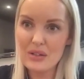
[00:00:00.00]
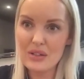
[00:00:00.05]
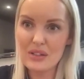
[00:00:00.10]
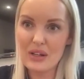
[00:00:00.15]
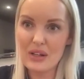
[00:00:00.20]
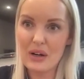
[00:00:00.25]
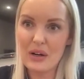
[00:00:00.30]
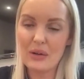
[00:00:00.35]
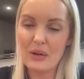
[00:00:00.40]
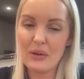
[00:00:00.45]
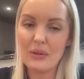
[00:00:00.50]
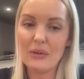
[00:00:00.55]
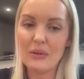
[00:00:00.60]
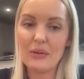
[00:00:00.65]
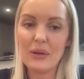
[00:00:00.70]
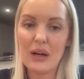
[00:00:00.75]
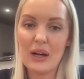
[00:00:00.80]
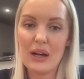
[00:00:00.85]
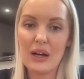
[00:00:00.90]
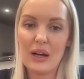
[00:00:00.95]
So
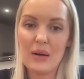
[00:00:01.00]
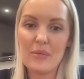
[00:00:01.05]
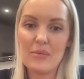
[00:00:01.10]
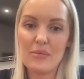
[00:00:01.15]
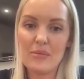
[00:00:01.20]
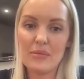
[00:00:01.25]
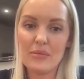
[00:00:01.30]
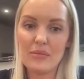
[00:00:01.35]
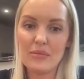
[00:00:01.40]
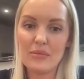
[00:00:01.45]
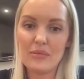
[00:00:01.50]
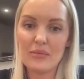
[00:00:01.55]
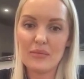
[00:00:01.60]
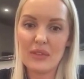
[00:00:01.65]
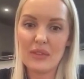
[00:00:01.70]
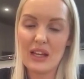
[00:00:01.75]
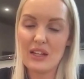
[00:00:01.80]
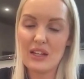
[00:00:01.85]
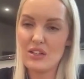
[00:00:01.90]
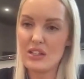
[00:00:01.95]

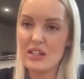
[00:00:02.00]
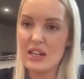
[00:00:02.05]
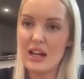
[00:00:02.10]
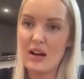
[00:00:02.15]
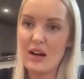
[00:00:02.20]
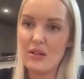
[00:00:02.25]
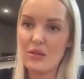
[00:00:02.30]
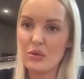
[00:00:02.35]
they're just now